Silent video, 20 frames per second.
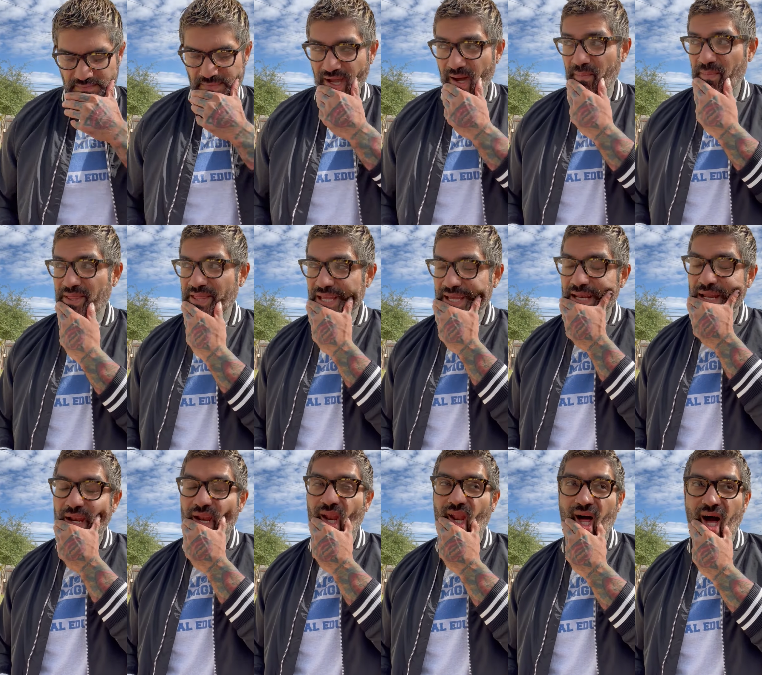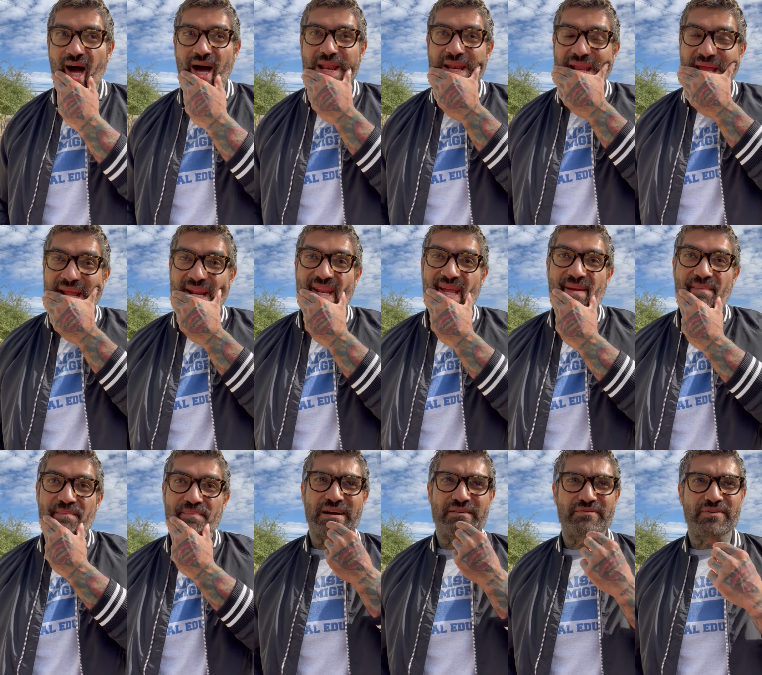I've been thinking a lot lately.
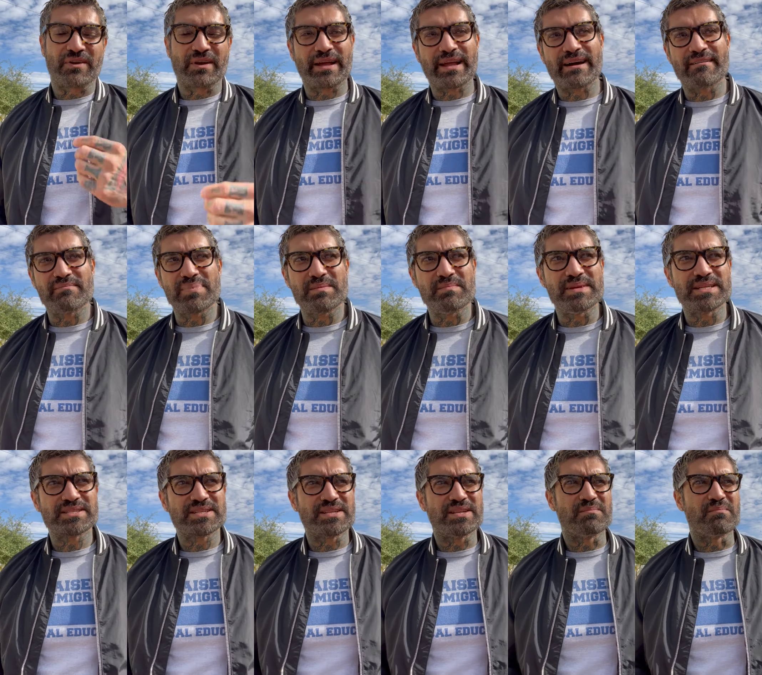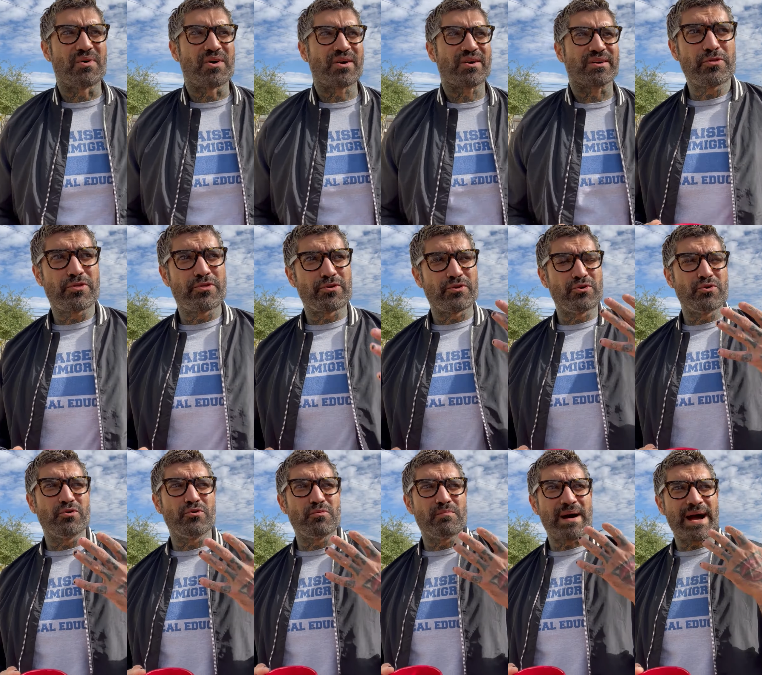I feel like I've been missing the mark
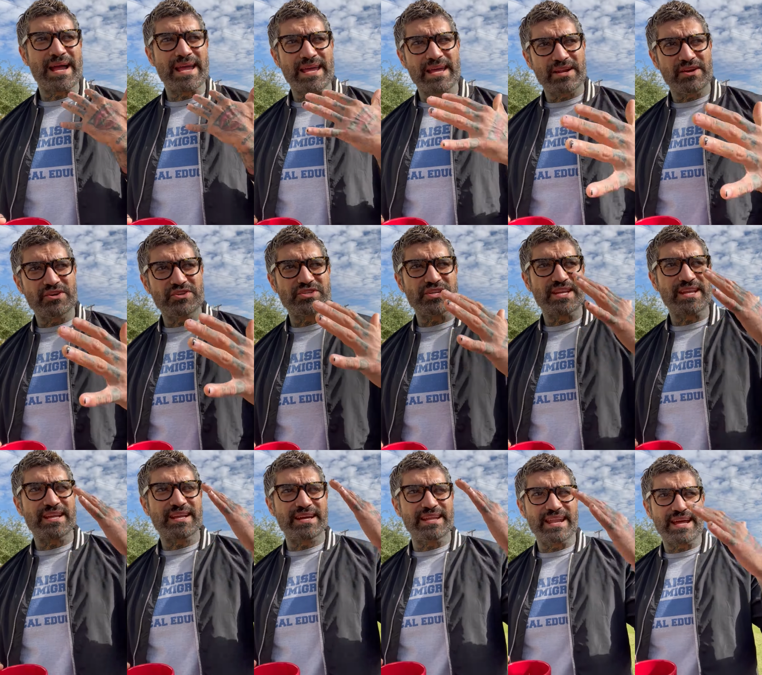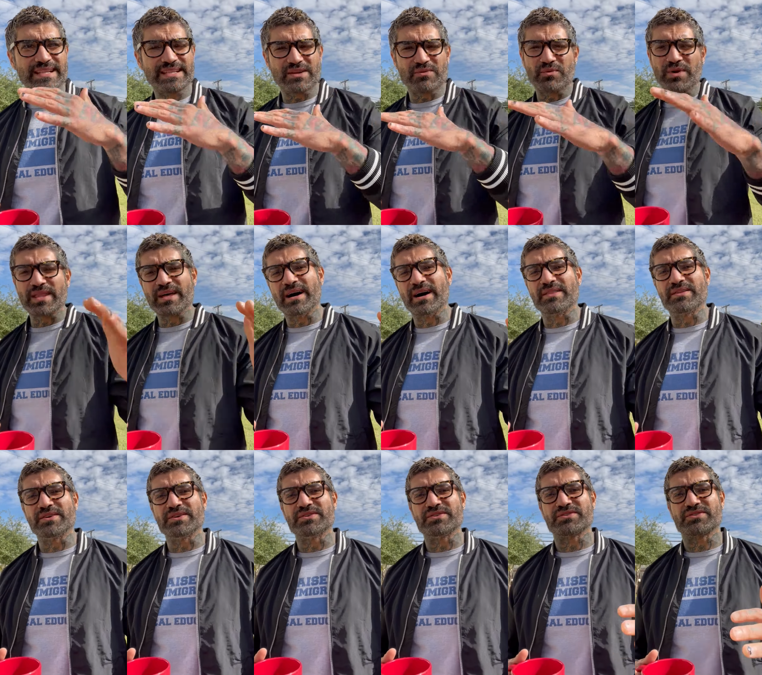through my energy and connecting with
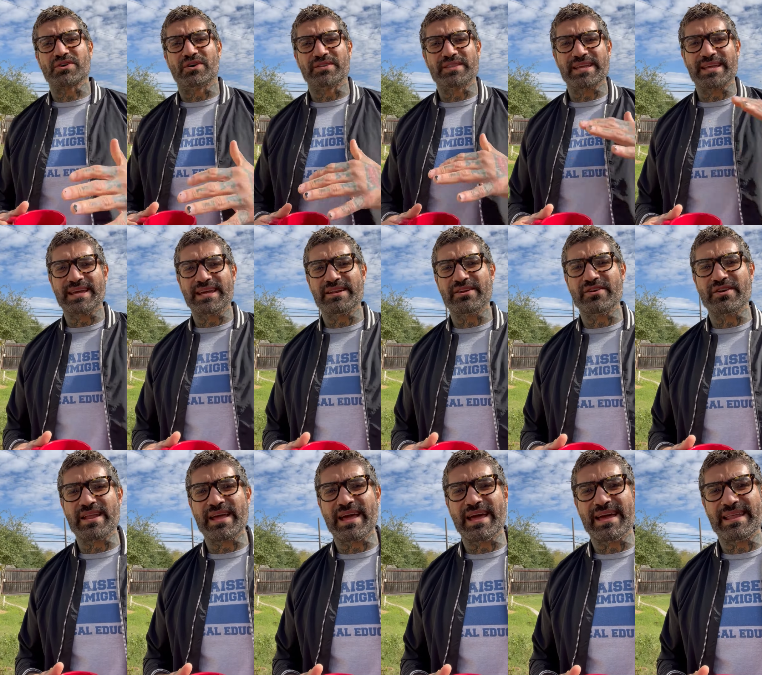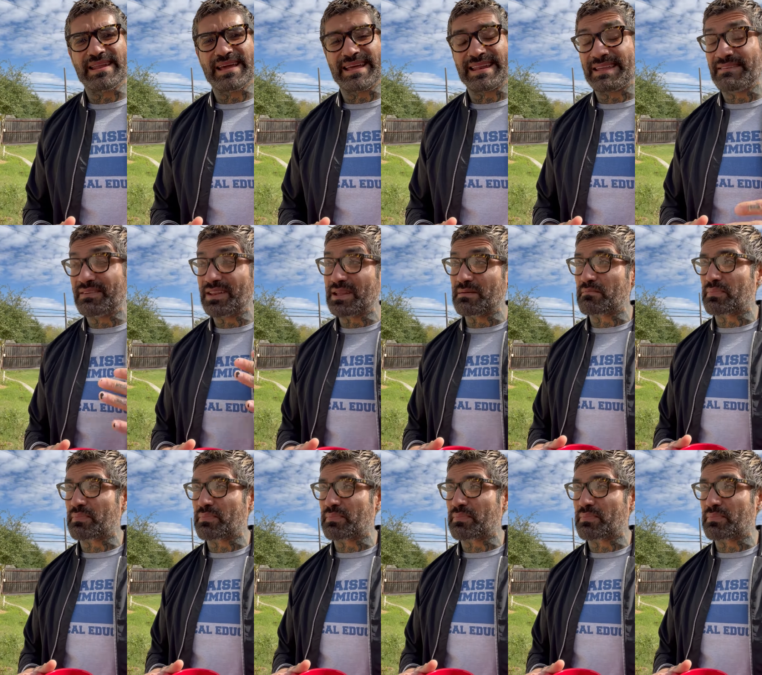others on the internet and even in